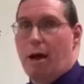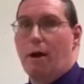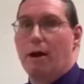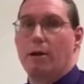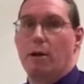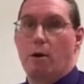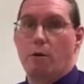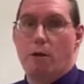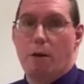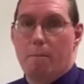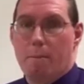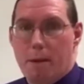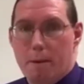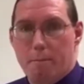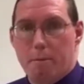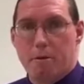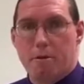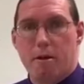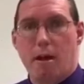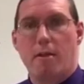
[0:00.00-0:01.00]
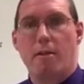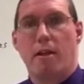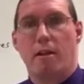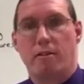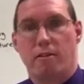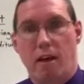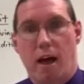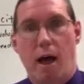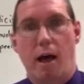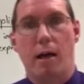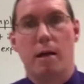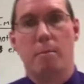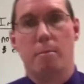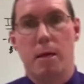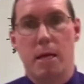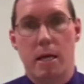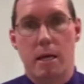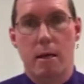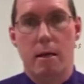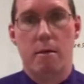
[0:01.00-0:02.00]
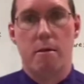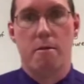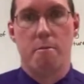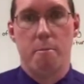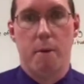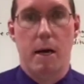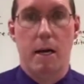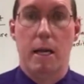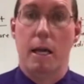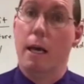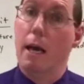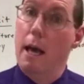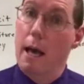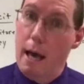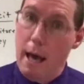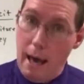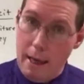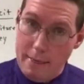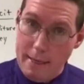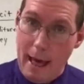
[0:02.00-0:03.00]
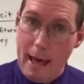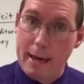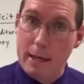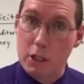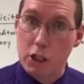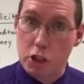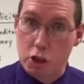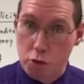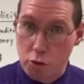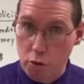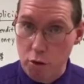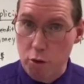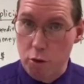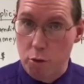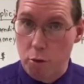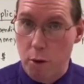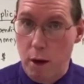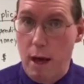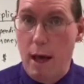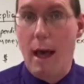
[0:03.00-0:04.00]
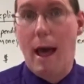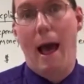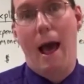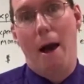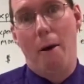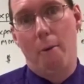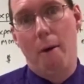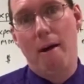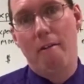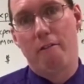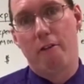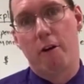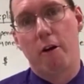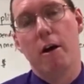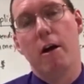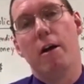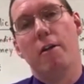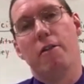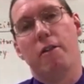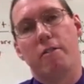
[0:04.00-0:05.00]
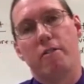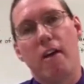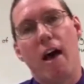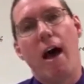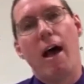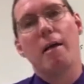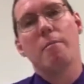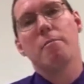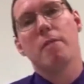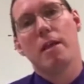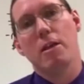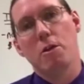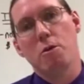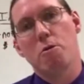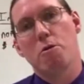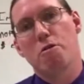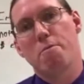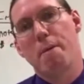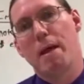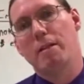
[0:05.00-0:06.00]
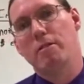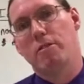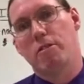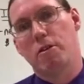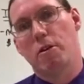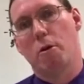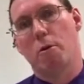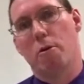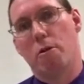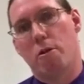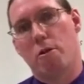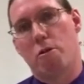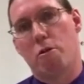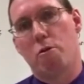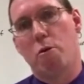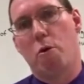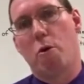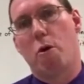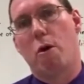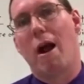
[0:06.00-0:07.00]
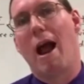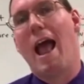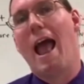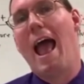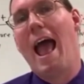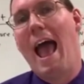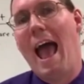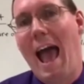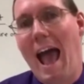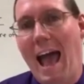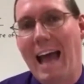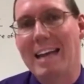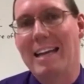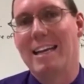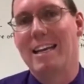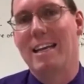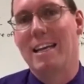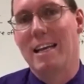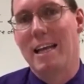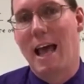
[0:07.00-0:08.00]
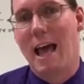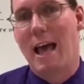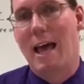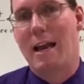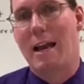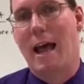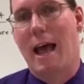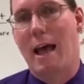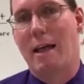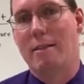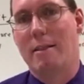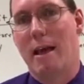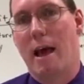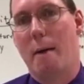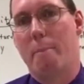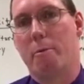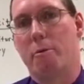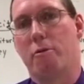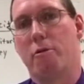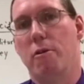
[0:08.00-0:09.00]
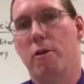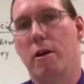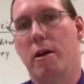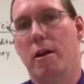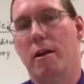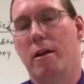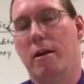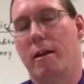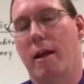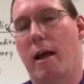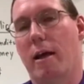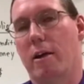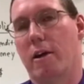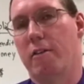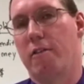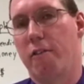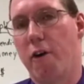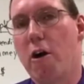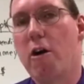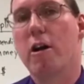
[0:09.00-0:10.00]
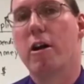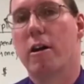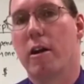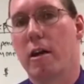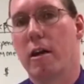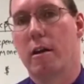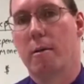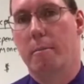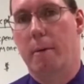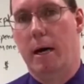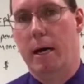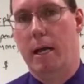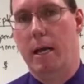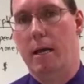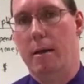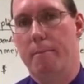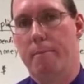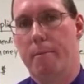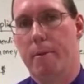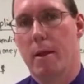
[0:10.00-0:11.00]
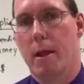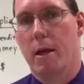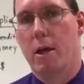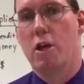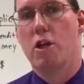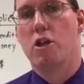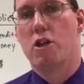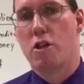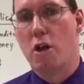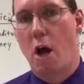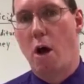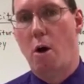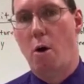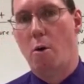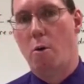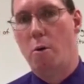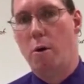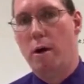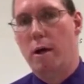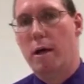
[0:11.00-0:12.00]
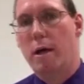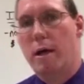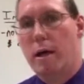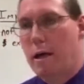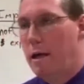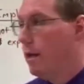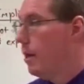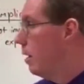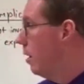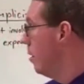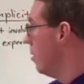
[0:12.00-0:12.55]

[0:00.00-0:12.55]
Now, I know that people say that time is money, and that is true. However, the time that you spent to go to the store hadn't yet had the opportunity to get converted into money, so it